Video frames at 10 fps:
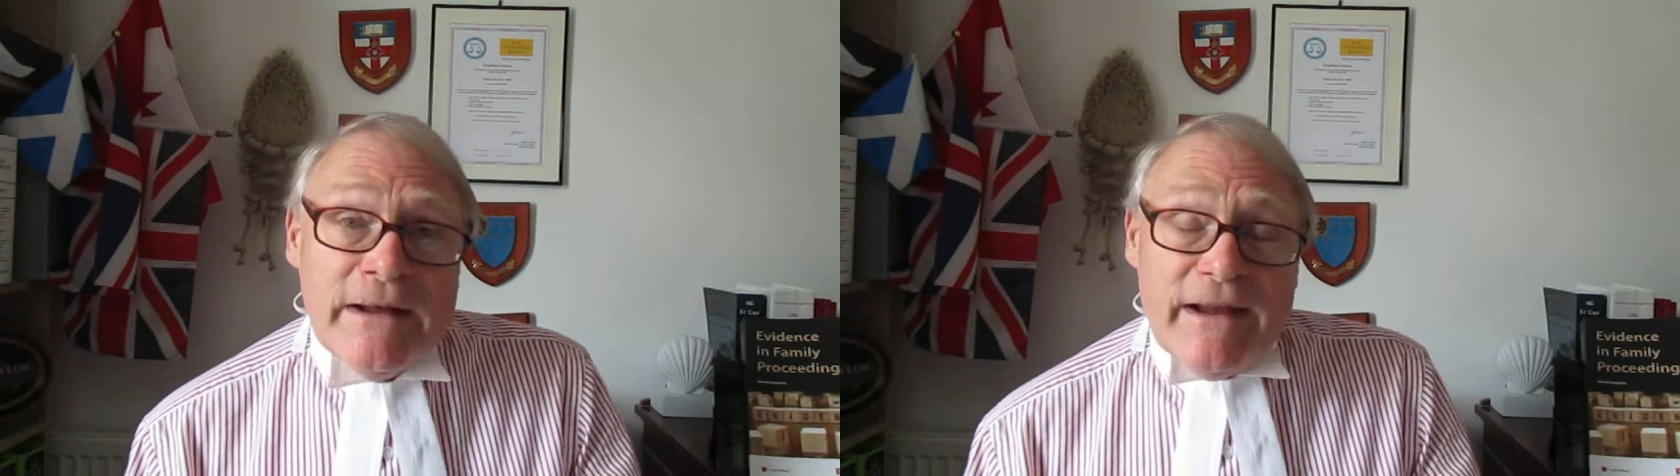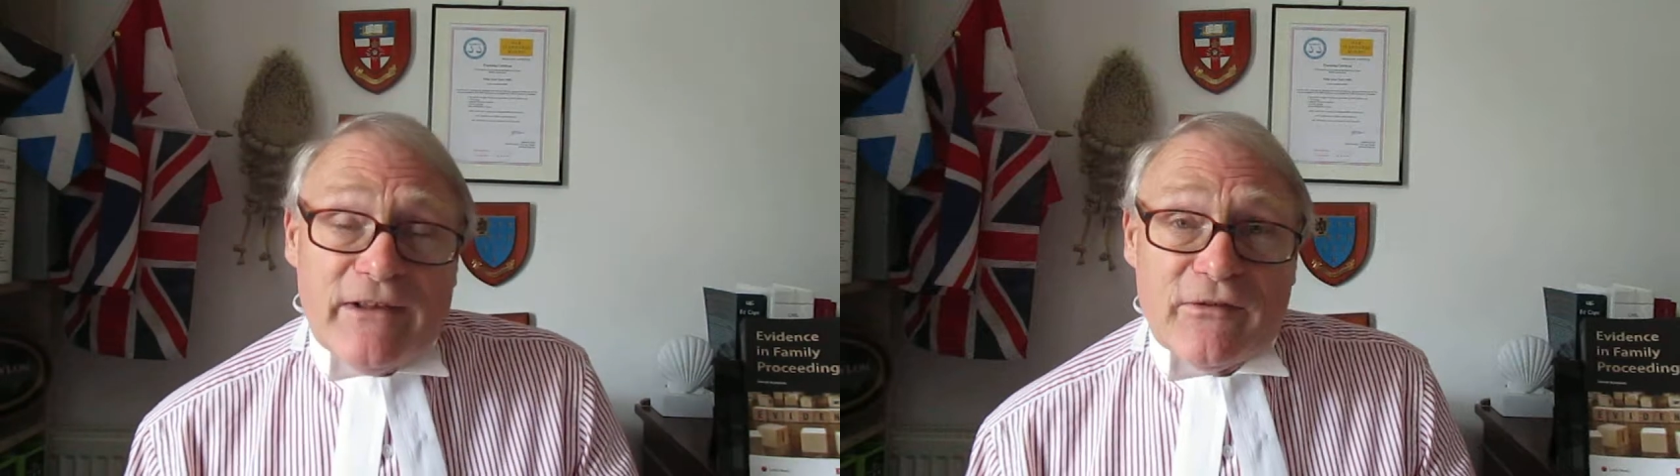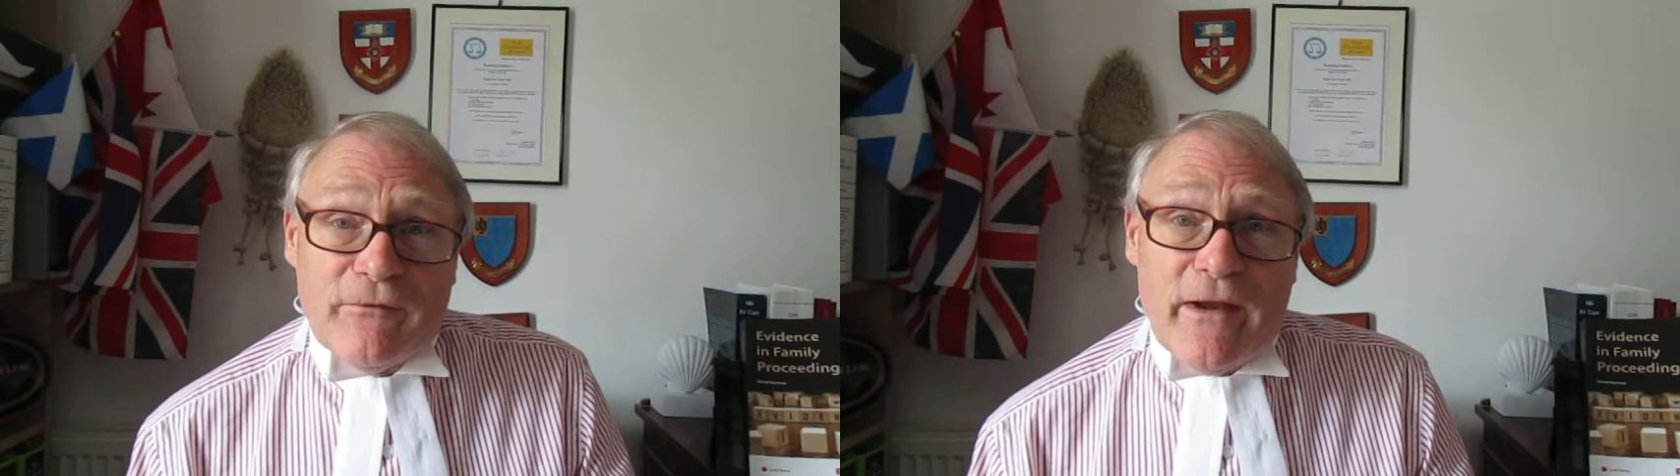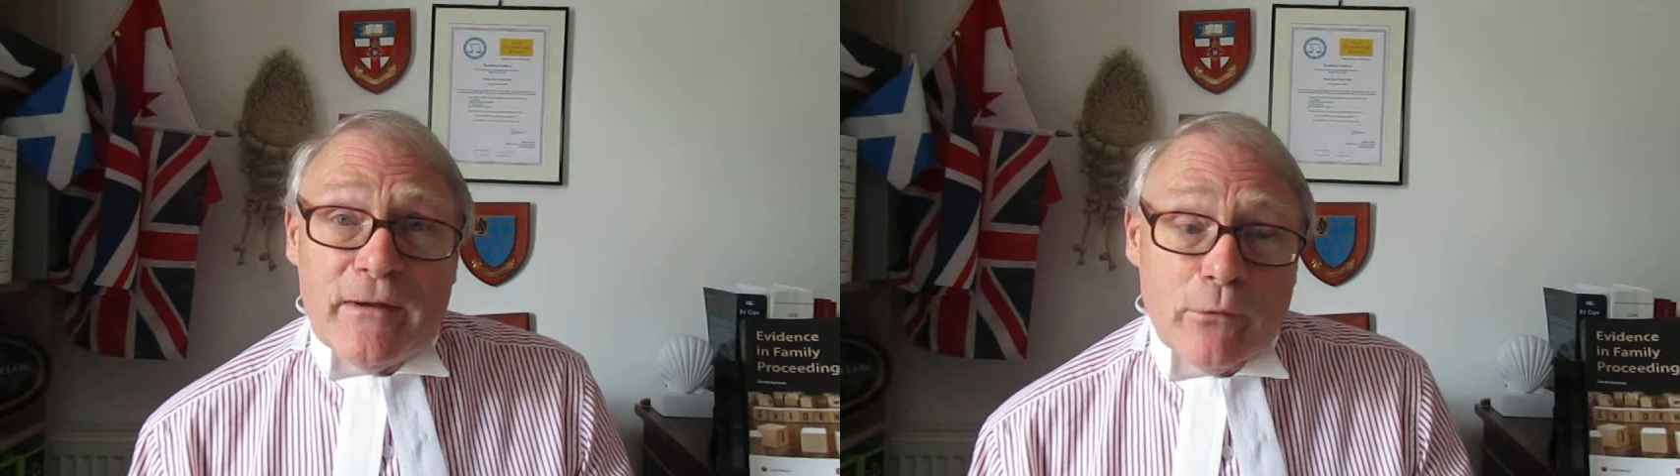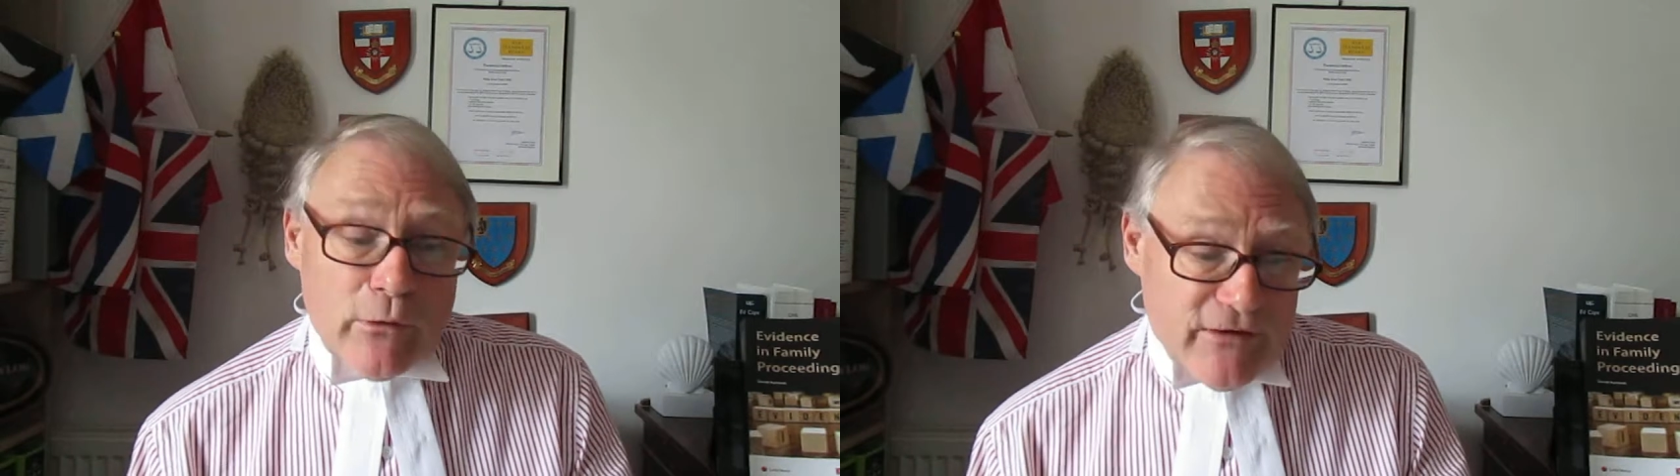It's
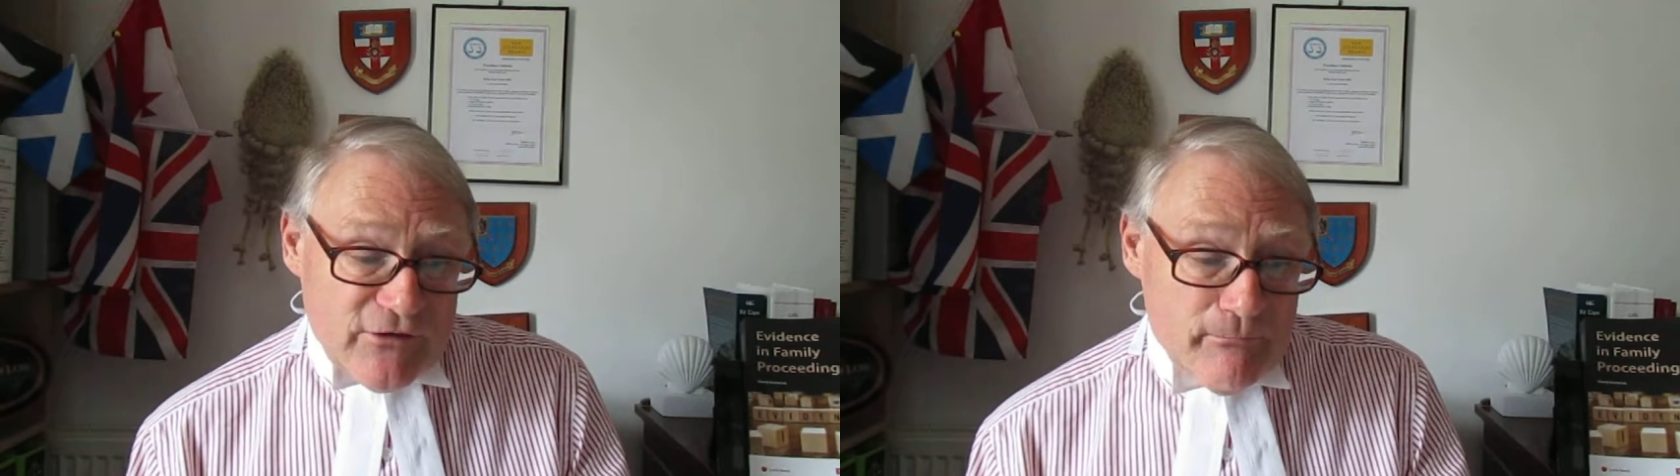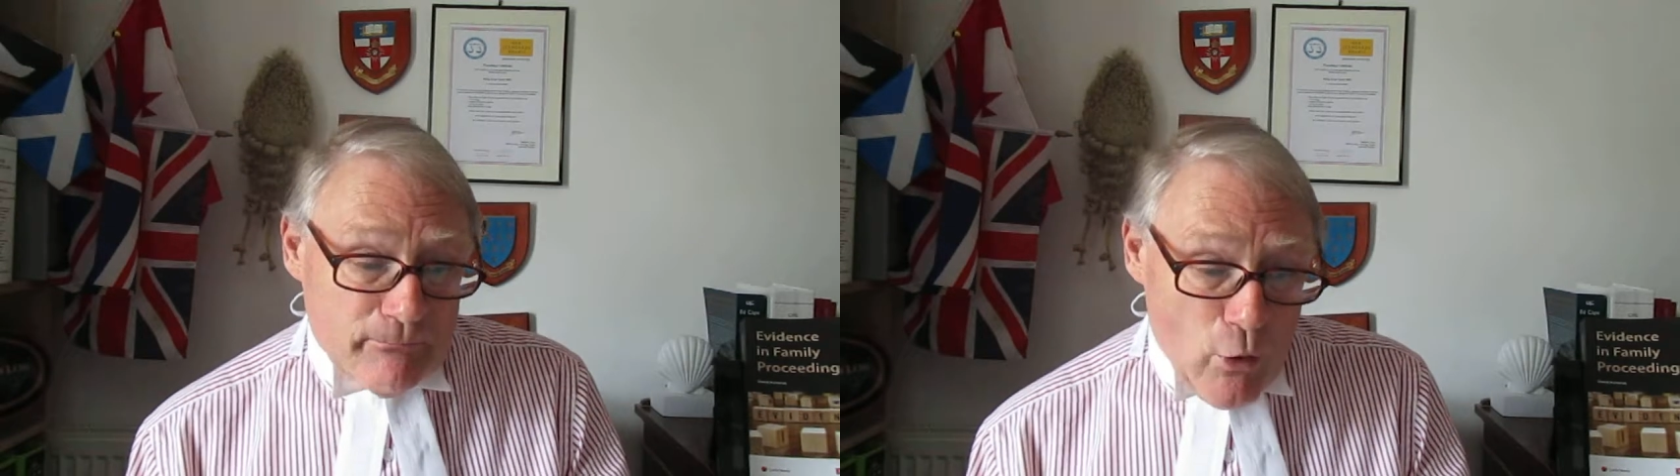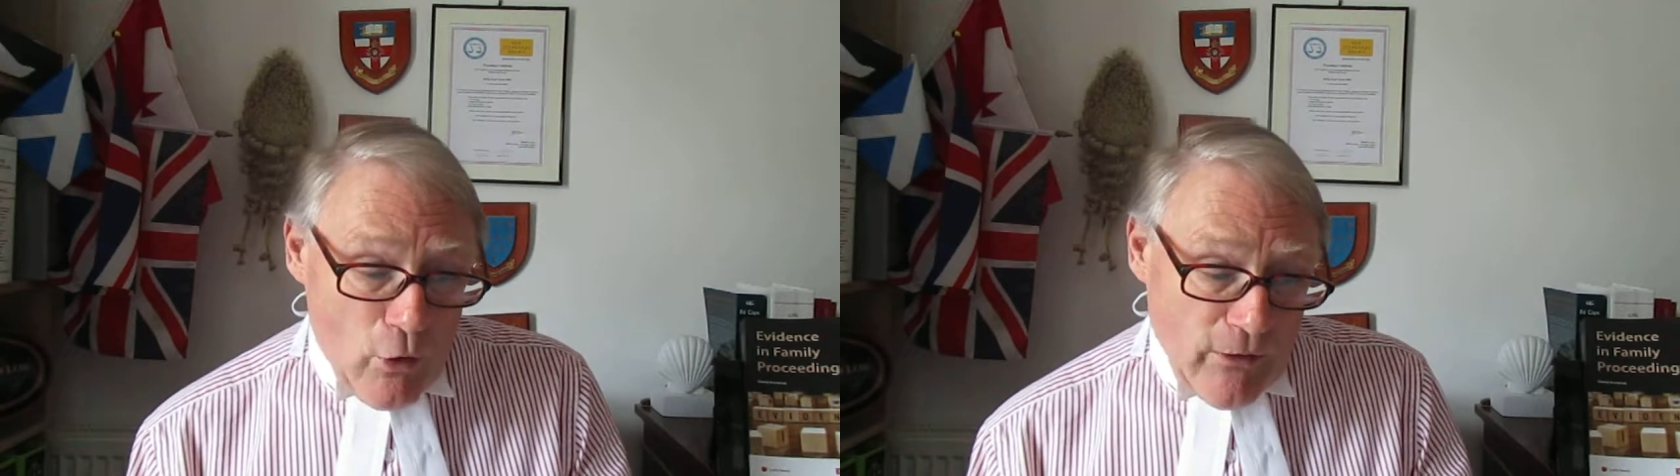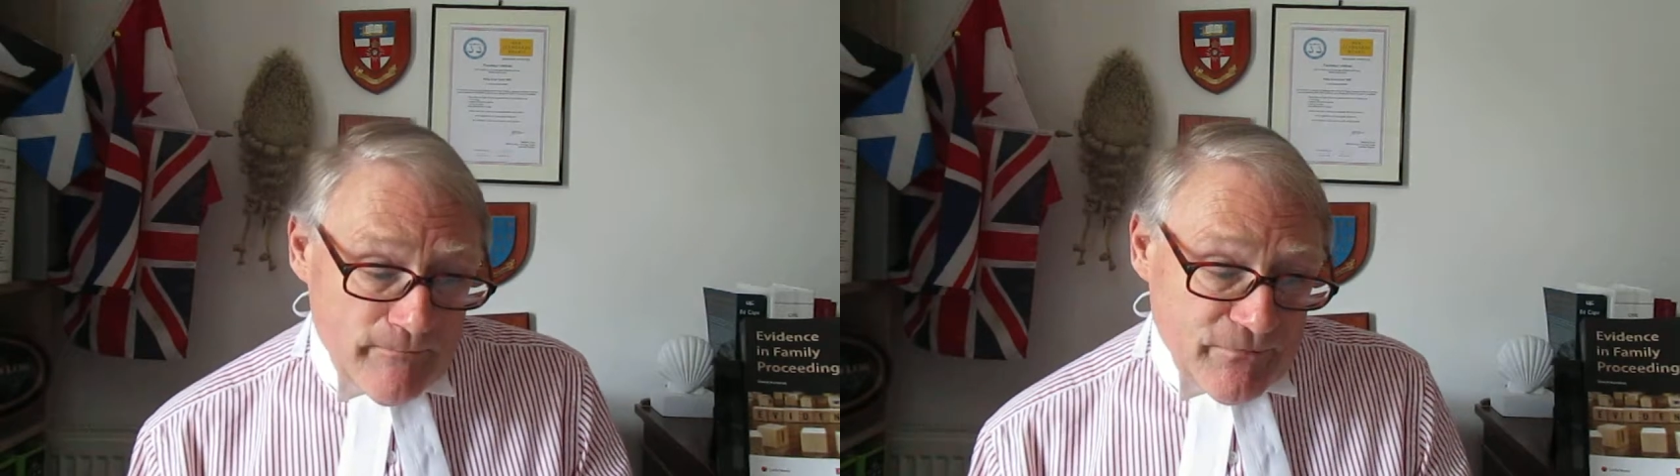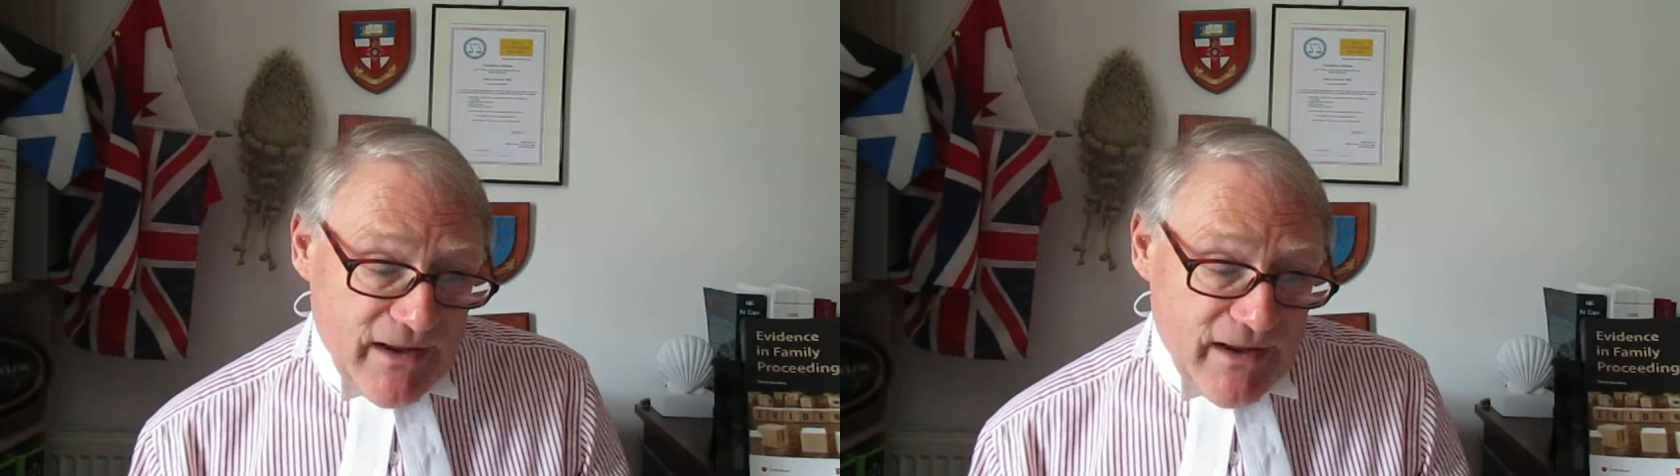available as a book